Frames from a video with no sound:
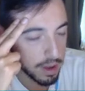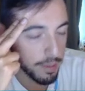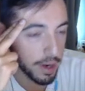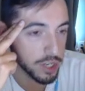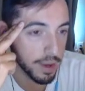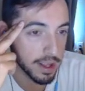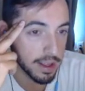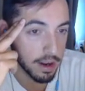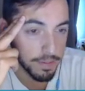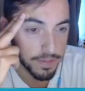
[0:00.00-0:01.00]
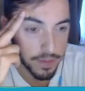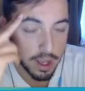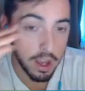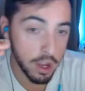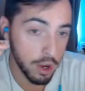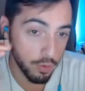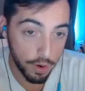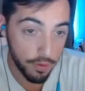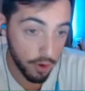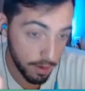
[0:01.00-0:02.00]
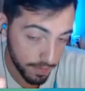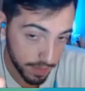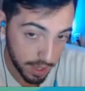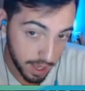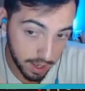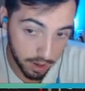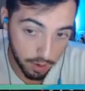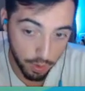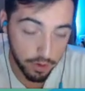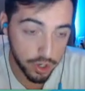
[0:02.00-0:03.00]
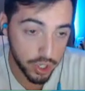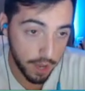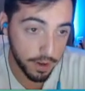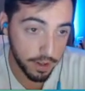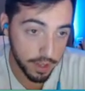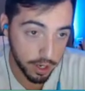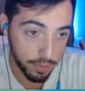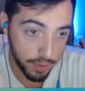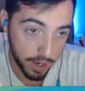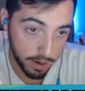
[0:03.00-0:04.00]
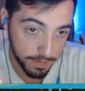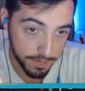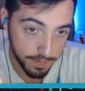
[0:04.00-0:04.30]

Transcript: am I just making that up? River, River is definitely a good player.